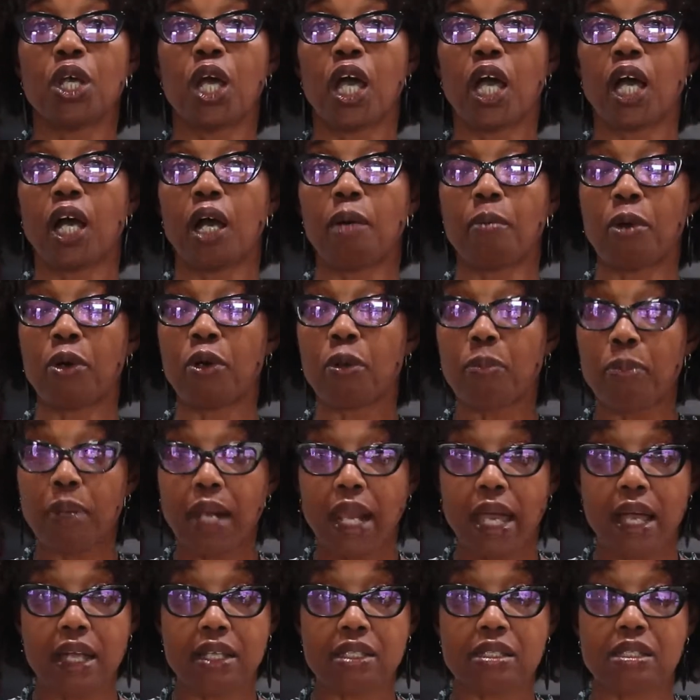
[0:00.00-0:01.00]
our
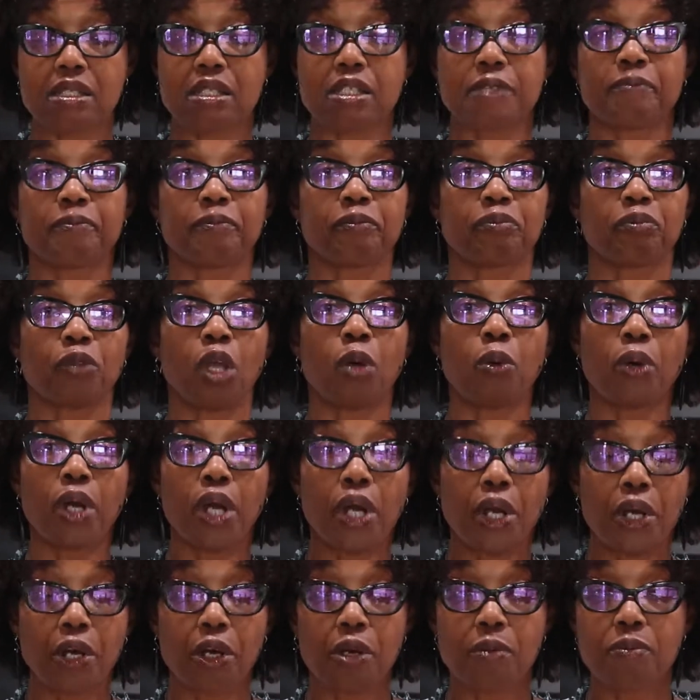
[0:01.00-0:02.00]
plants, our
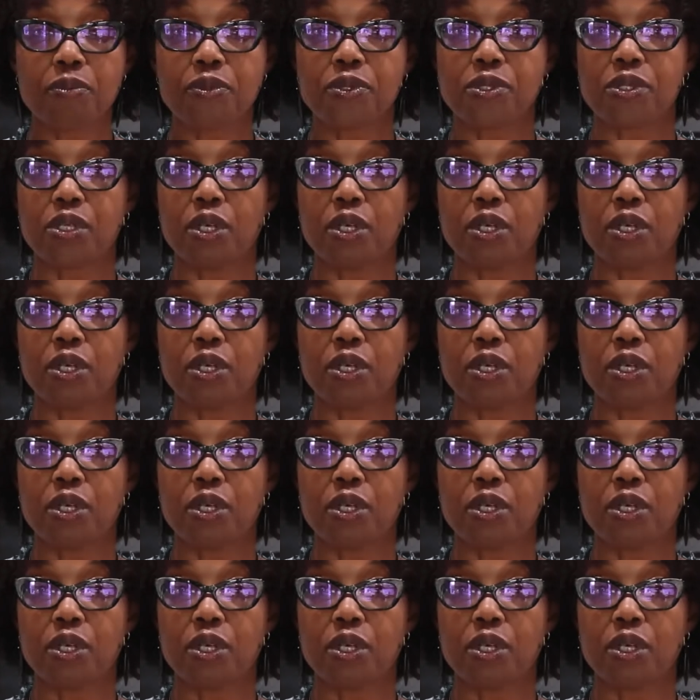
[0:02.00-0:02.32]
herbs